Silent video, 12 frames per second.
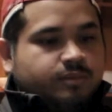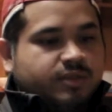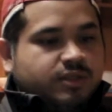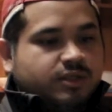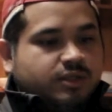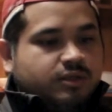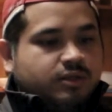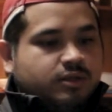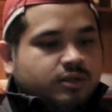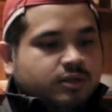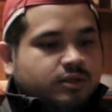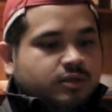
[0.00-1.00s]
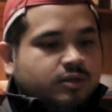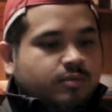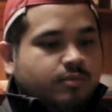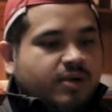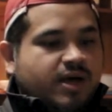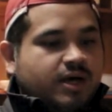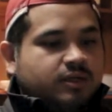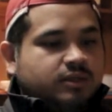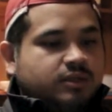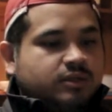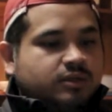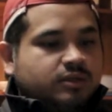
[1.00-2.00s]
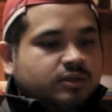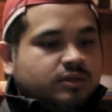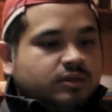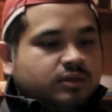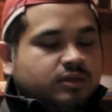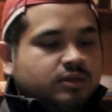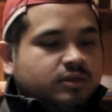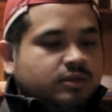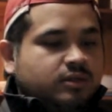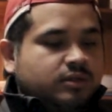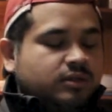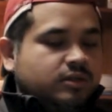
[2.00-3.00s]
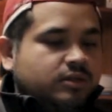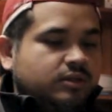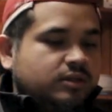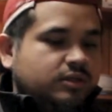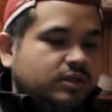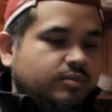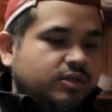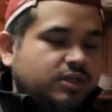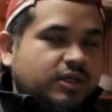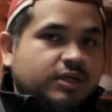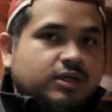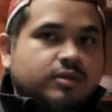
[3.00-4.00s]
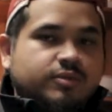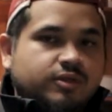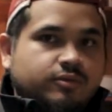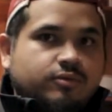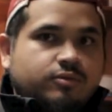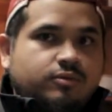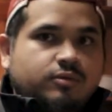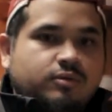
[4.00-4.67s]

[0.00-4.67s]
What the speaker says: set it to max, see how much light comes through.